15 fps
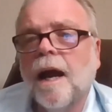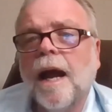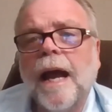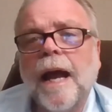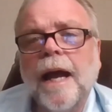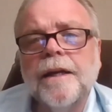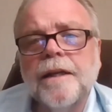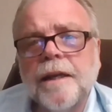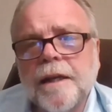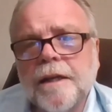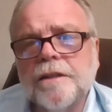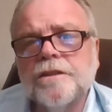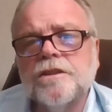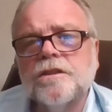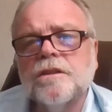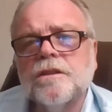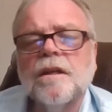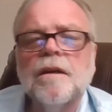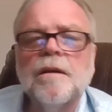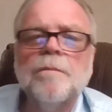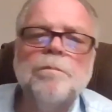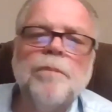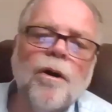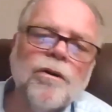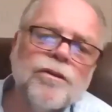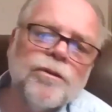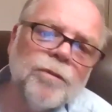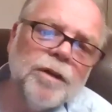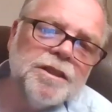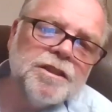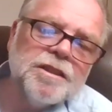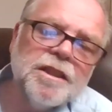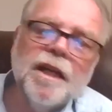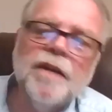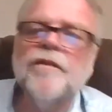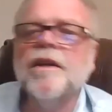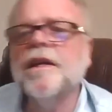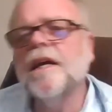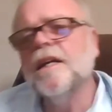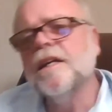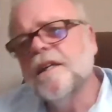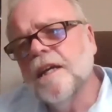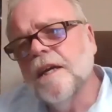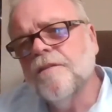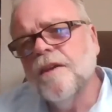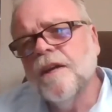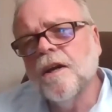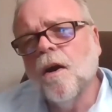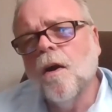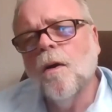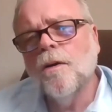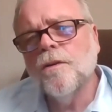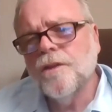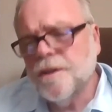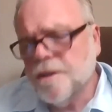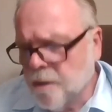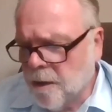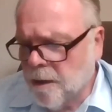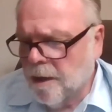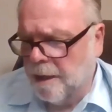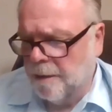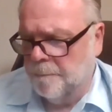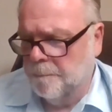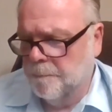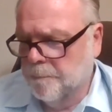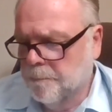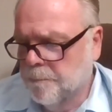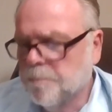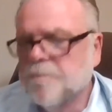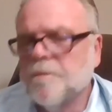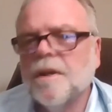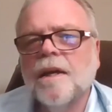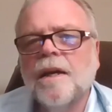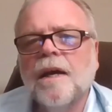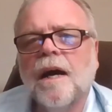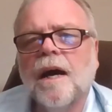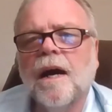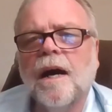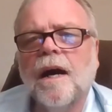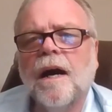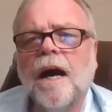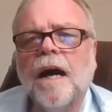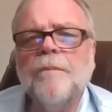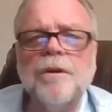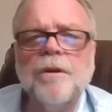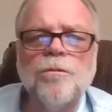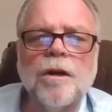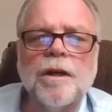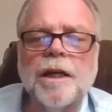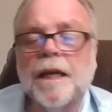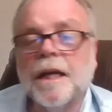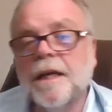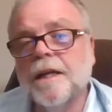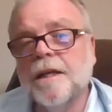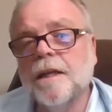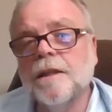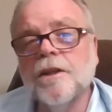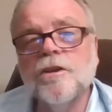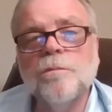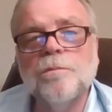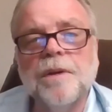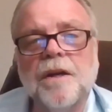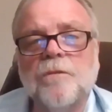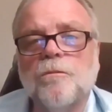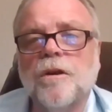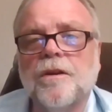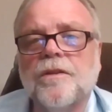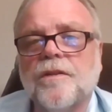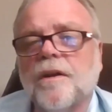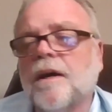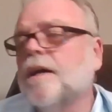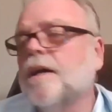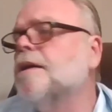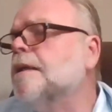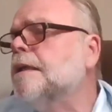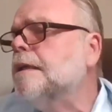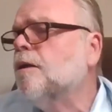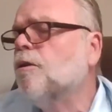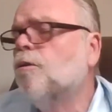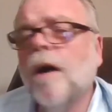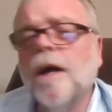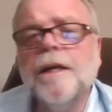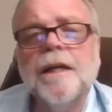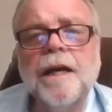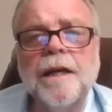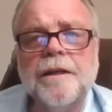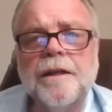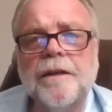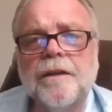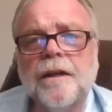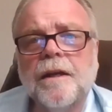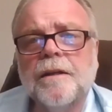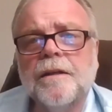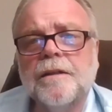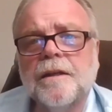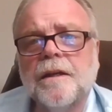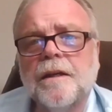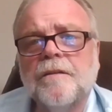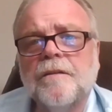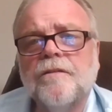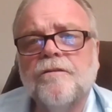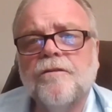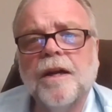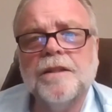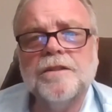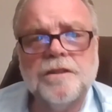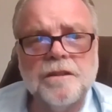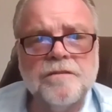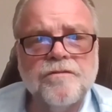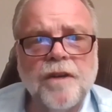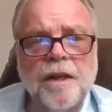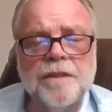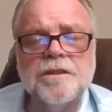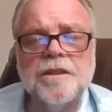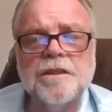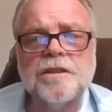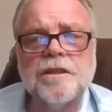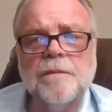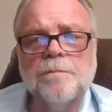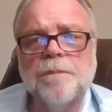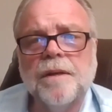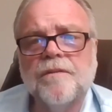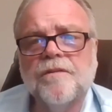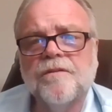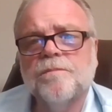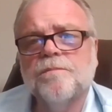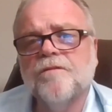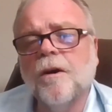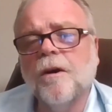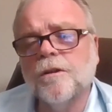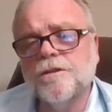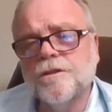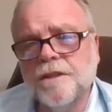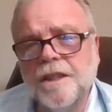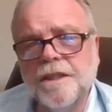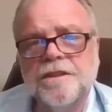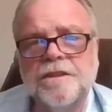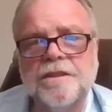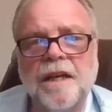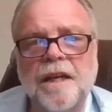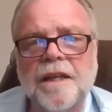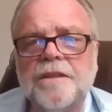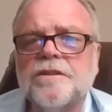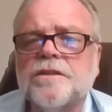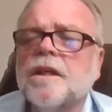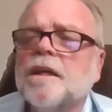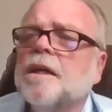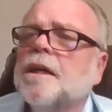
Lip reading: and is both receiving and giving all the time. I've been working again a little bit with Whitehead and Franciscan folks these days.